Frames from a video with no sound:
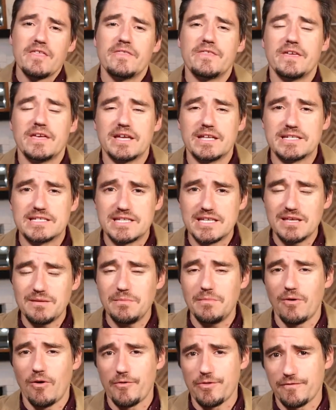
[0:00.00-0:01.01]
the
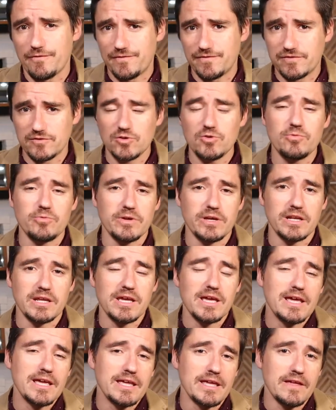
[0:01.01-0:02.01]
edema or the fluid
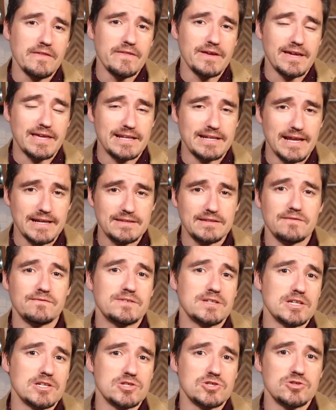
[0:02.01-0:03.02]
in the connective
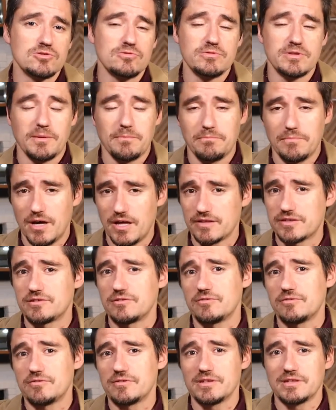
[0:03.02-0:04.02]
tissue, the
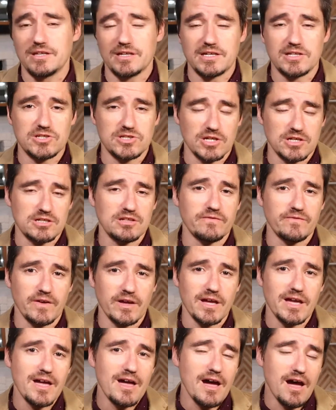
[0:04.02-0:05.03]
muscles, the
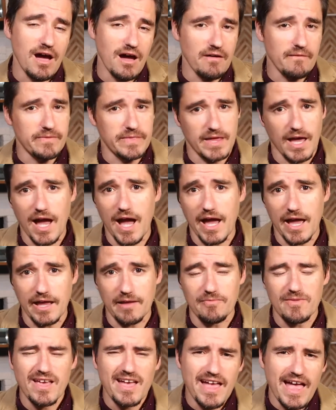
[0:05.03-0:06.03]
conjunctiva of the eye.
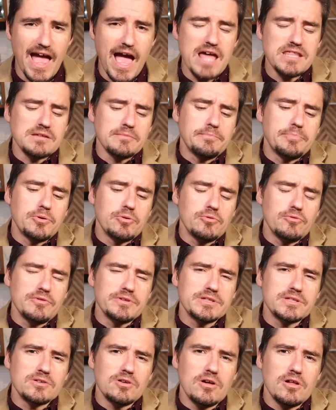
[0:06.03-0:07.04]
As it
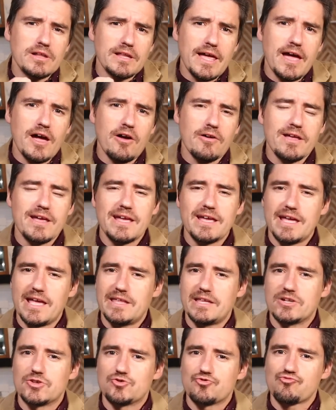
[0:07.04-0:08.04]
pulls it all out
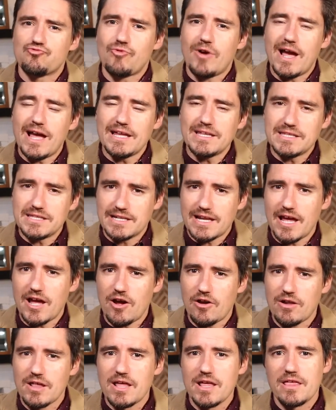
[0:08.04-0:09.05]
and it dries it
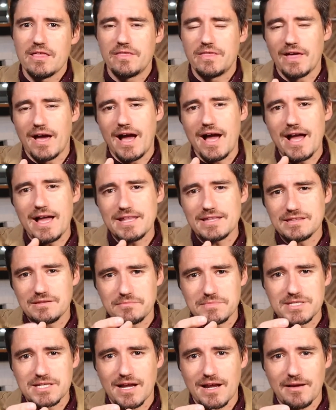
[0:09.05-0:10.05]
out, the eye
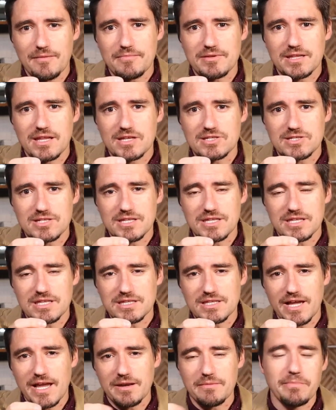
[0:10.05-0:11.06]
sometimes can just
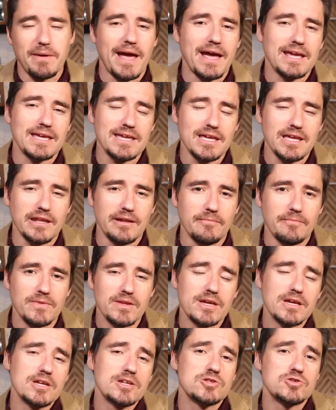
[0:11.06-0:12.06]
slide back in
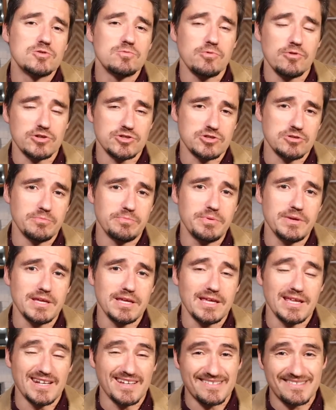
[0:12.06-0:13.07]
to where it should be
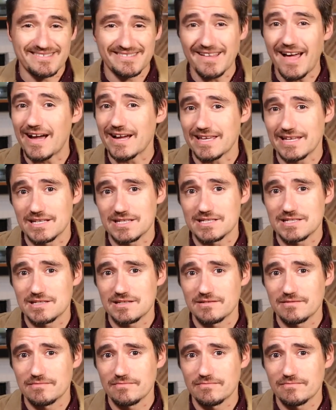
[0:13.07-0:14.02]
in its socket.